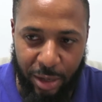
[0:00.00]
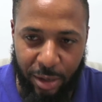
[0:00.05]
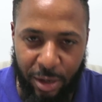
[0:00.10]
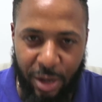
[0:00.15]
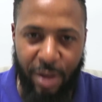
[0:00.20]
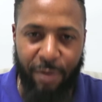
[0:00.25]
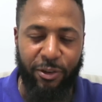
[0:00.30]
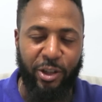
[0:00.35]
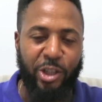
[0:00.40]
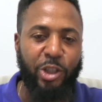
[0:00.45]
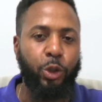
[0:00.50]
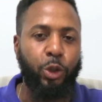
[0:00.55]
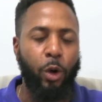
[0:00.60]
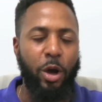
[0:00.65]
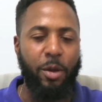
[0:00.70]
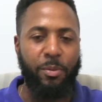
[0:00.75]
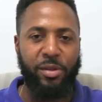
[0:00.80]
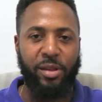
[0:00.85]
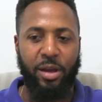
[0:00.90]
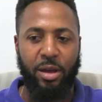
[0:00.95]
Show him
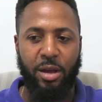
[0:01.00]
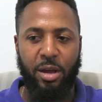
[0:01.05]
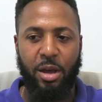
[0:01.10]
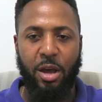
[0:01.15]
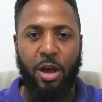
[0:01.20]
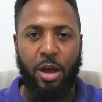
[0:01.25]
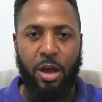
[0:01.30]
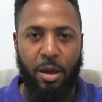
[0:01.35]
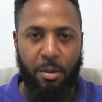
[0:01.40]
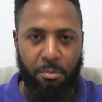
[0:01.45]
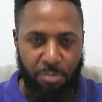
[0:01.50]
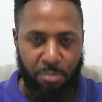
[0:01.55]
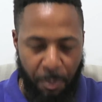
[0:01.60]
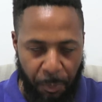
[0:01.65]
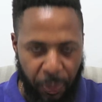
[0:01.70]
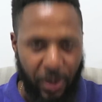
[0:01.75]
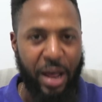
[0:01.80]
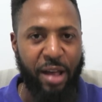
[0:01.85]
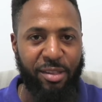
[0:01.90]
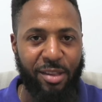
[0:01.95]
say the
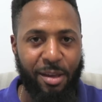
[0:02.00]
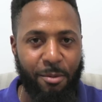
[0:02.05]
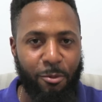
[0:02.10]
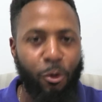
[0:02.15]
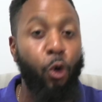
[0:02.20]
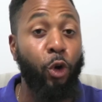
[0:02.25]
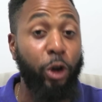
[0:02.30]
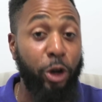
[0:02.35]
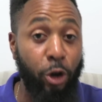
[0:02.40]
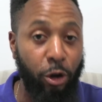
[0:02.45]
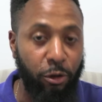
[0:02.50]
players them good enough.